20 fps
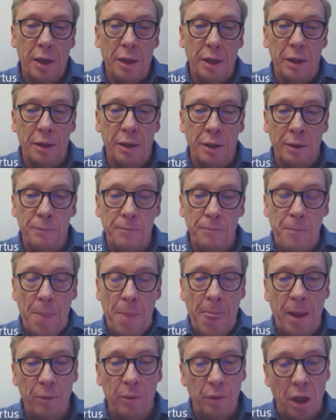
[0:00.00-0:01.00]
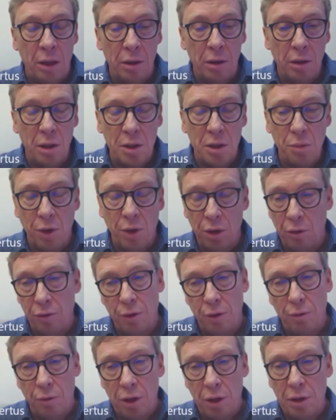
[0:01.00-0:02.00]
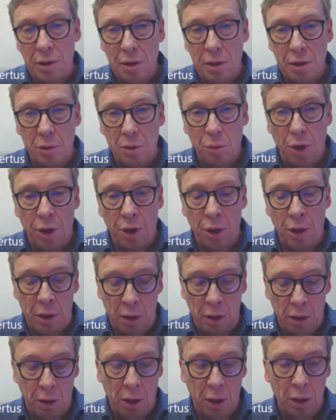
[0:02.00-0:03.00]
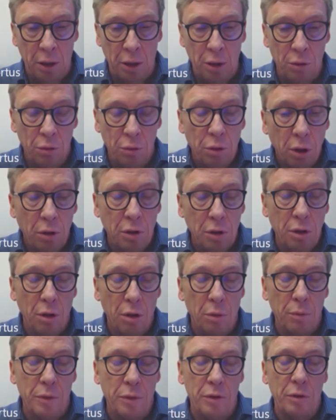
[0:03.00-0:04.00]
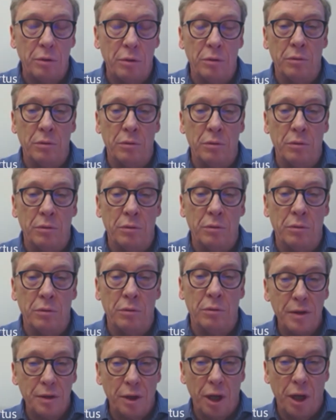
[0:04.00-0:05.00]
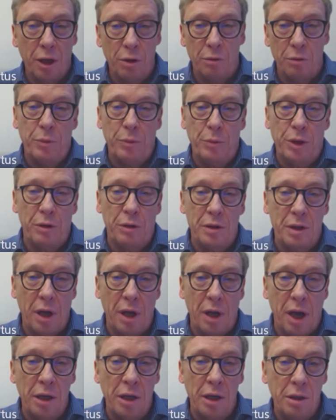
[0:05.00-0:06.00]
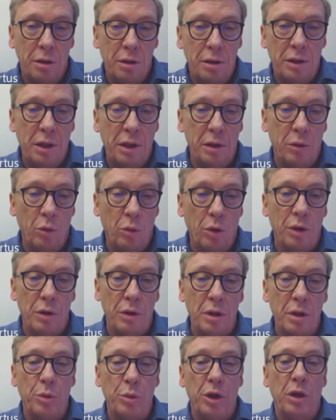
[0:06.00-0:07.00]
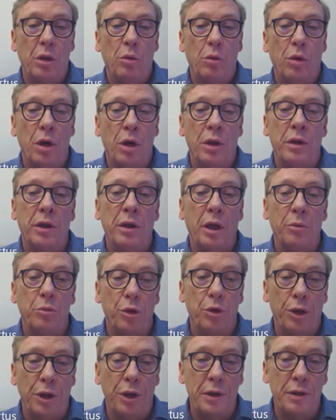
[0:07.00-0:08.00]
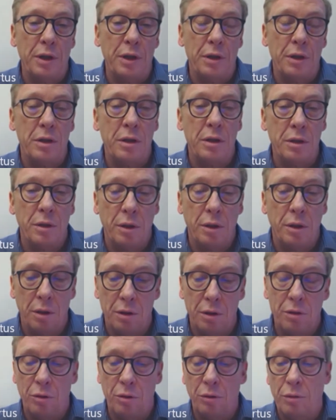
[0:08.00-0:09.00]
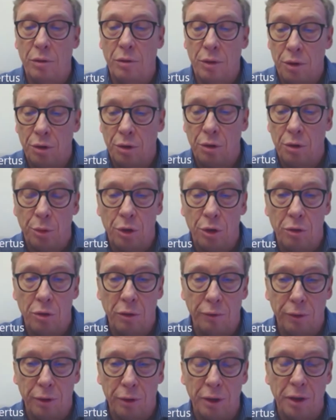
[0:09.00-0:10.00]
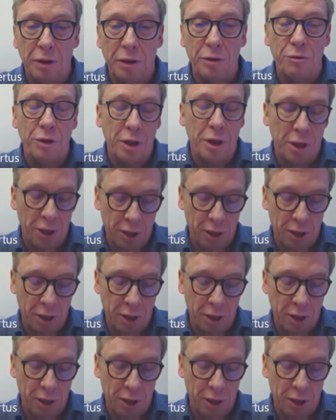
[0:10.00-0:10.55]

And that's one of the reasons why I could not come to Moscow, because I didn't want to be the one that brings it to your beautiful country.